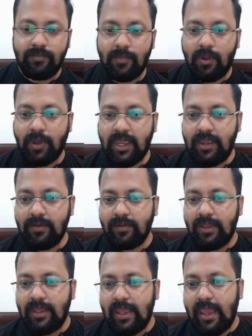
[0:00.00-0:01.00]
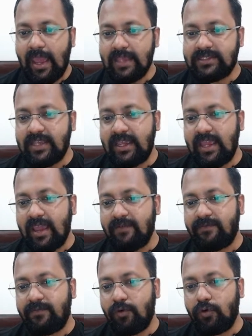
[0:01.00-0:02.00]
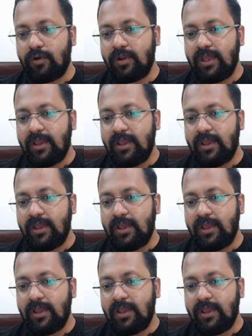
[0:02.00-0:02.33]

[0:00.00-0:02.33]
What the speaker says: Okay, SiF4